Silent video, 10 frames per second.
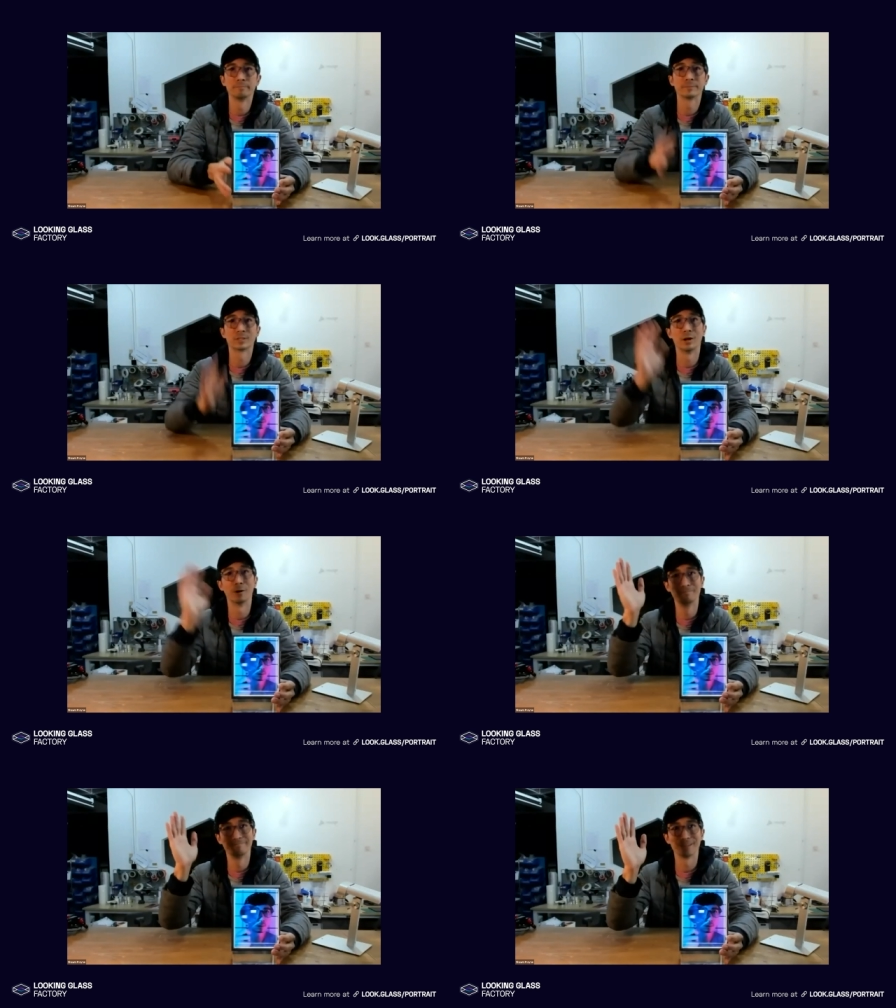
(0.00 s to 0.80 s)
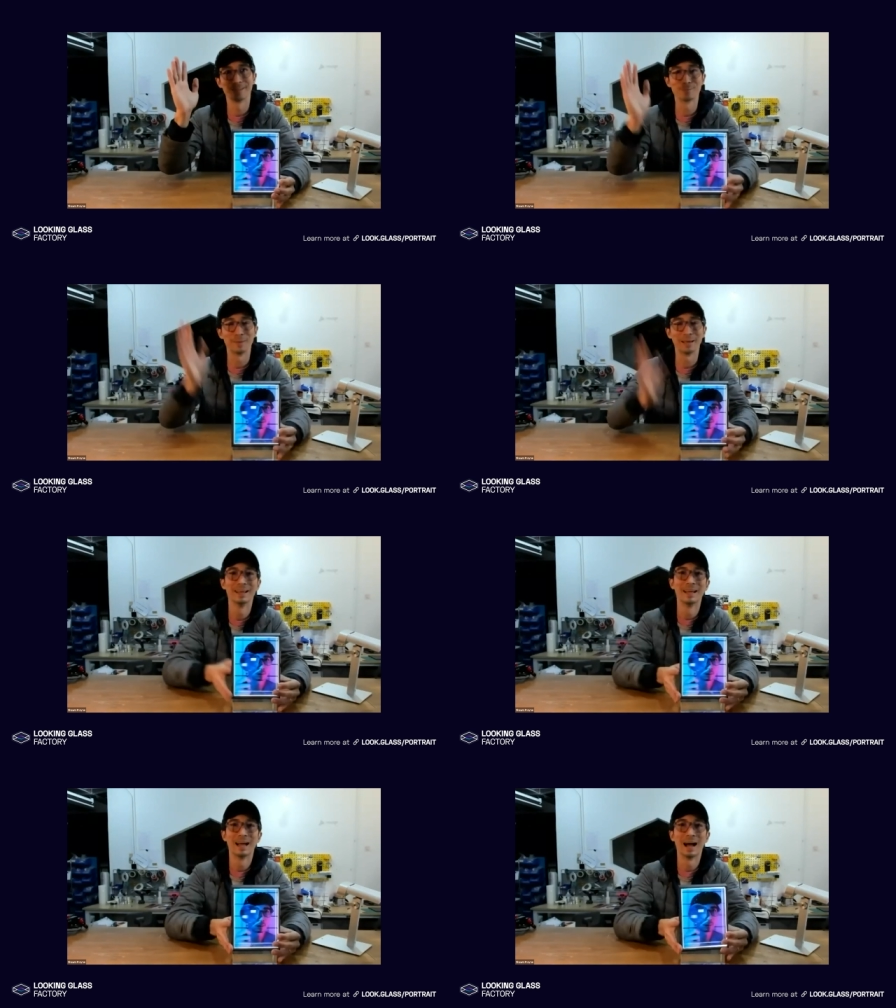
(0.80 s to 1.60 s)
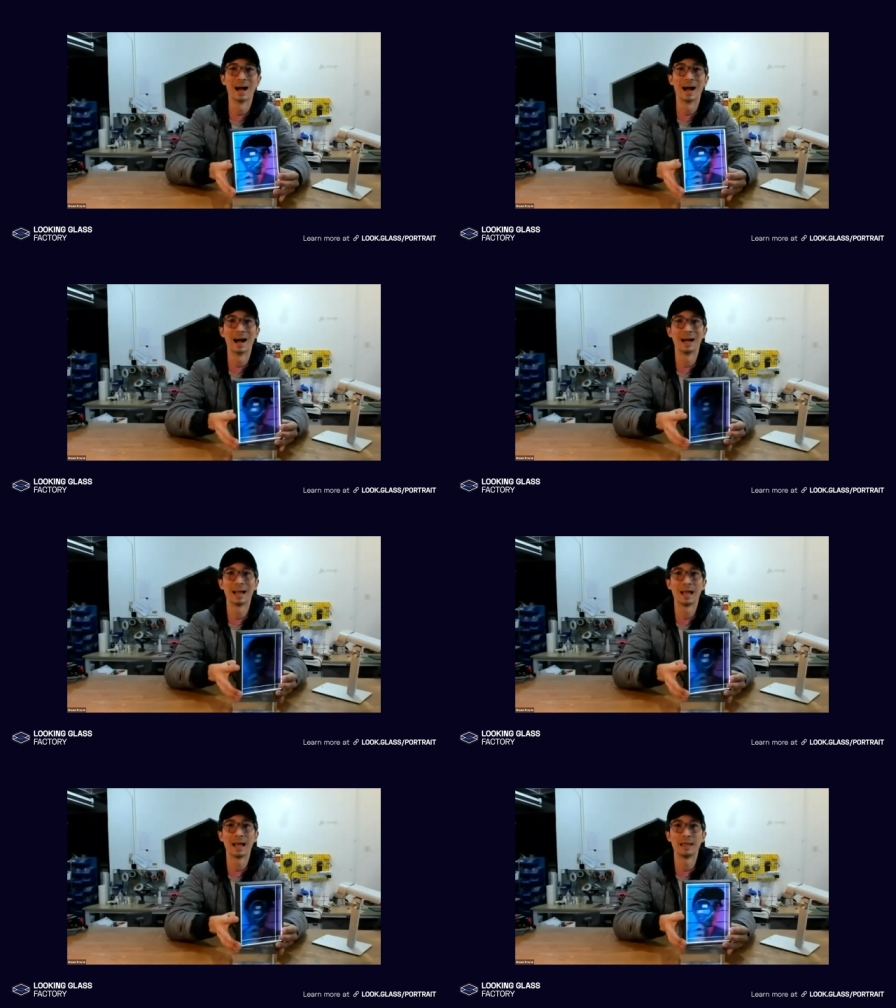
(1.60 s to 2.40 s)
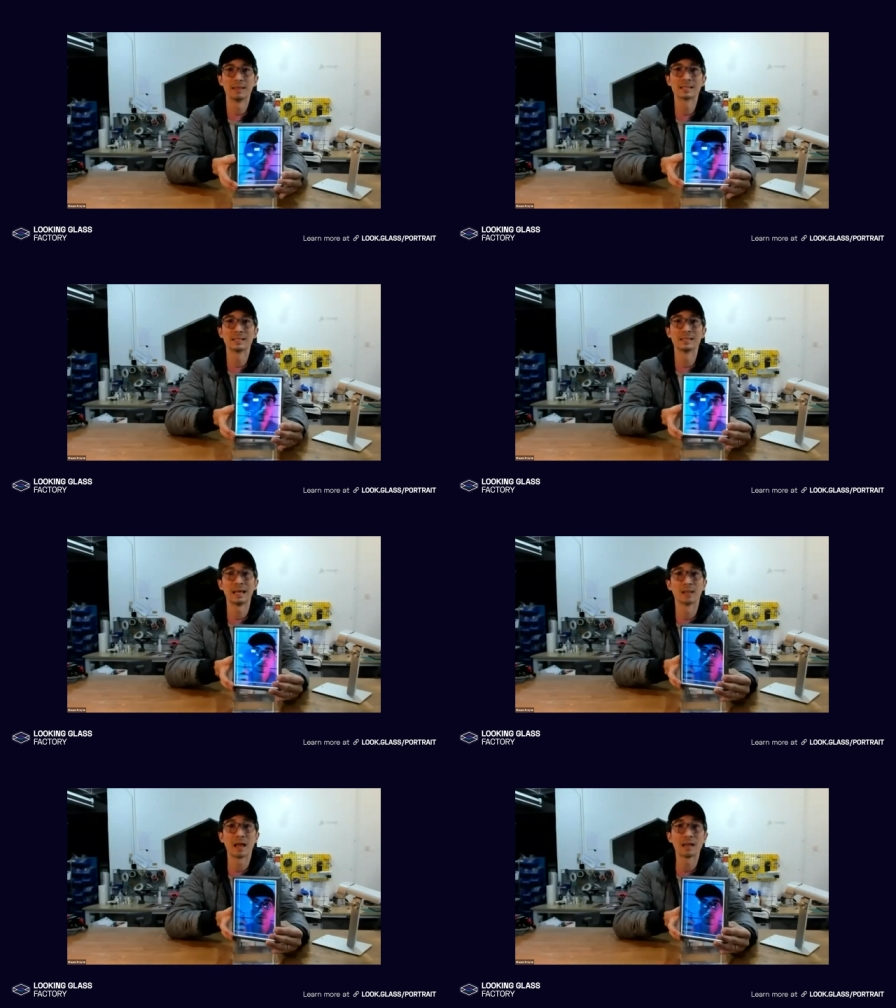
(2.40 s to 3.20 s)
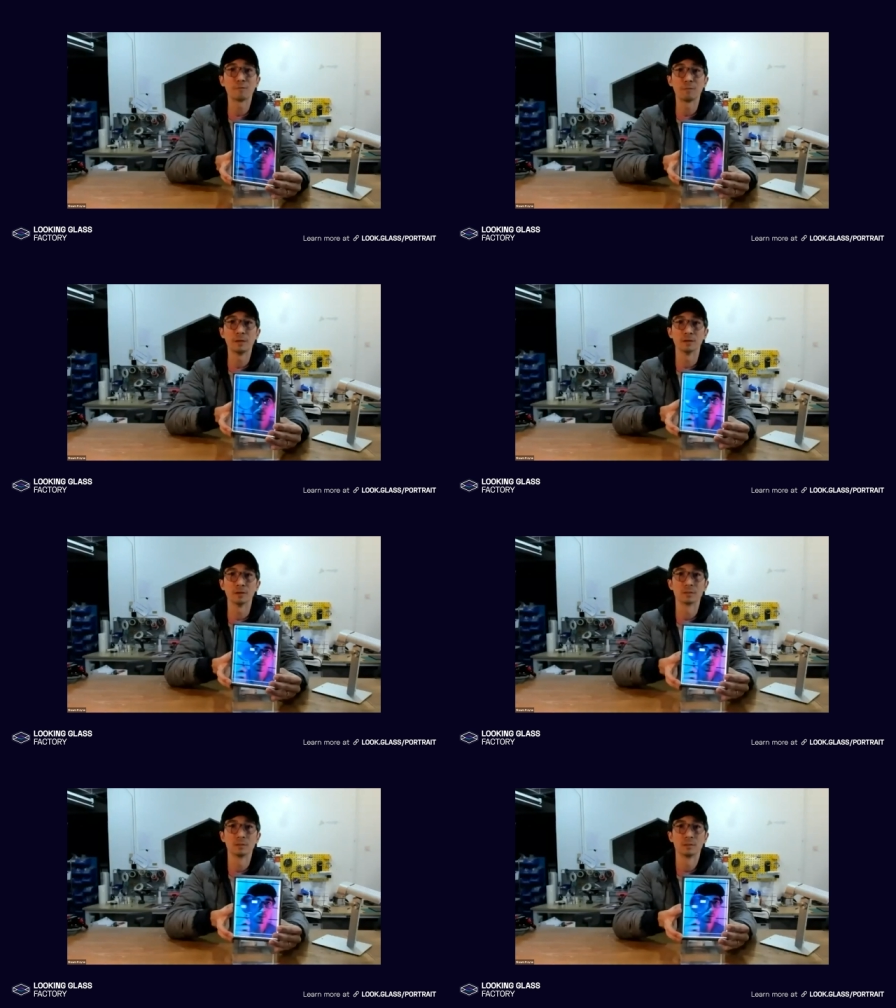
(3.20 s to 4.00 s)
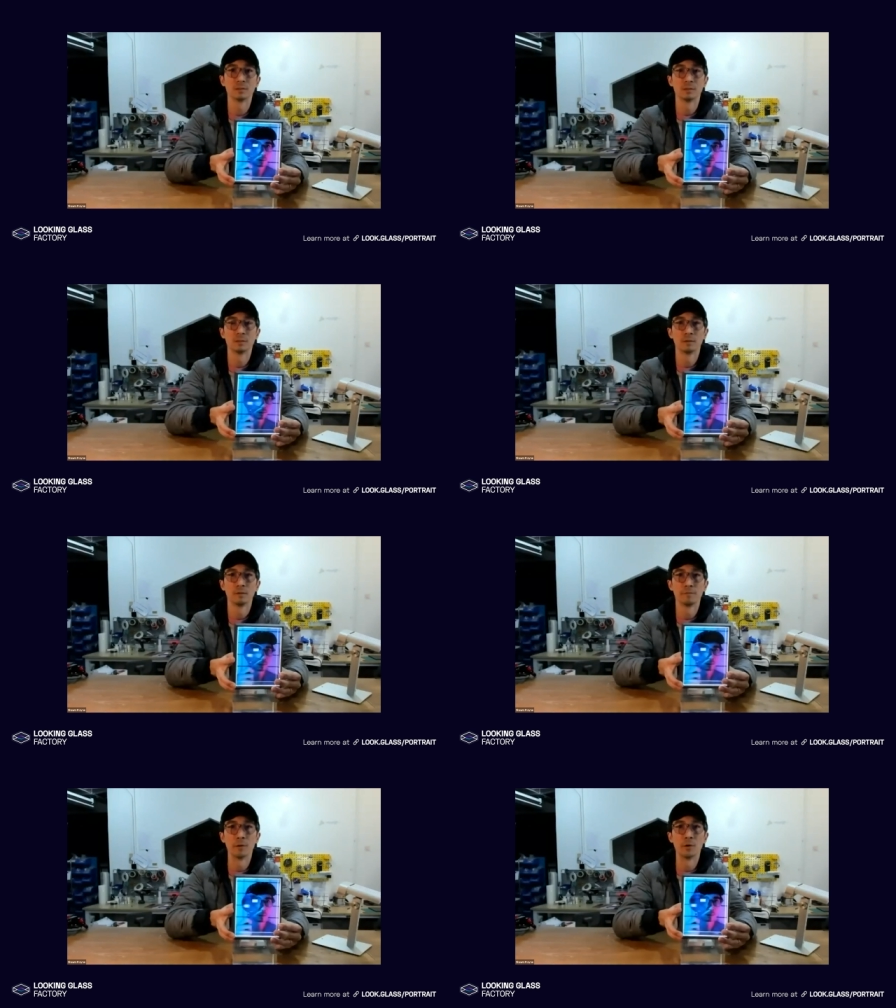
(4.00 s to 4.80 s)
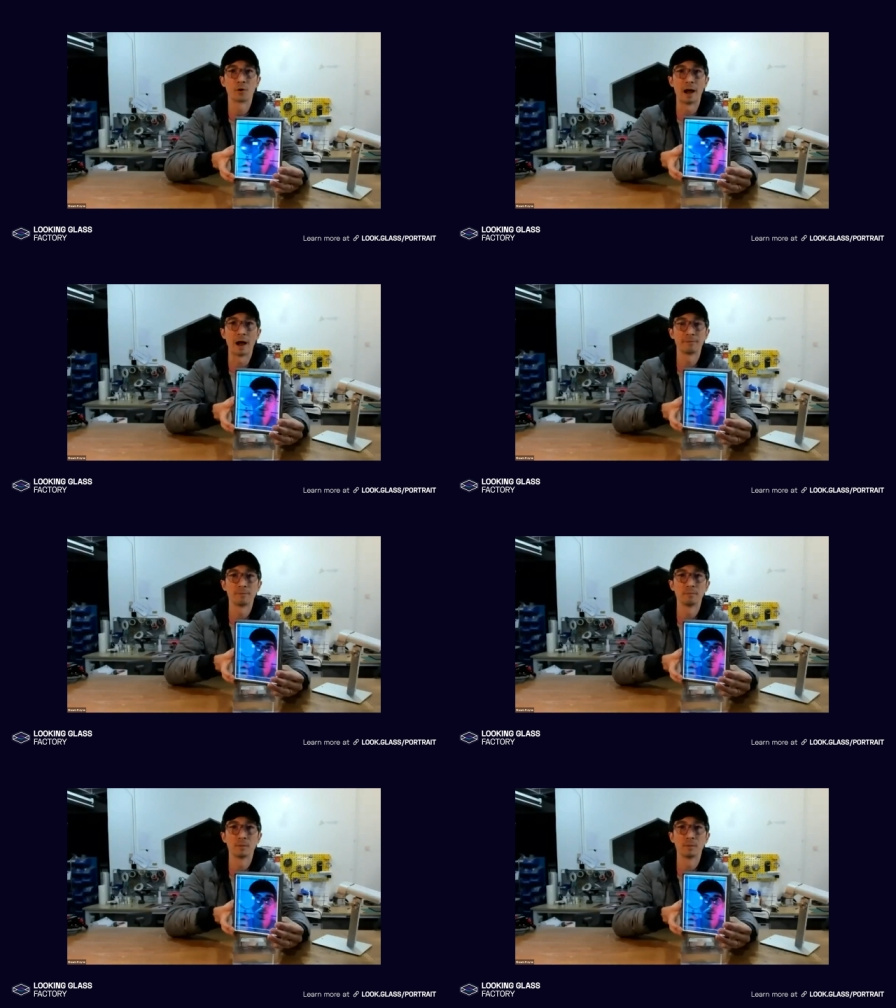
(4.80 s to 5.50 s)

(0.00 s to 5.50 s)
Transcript: so this is me. Uh, this is a light field photograph.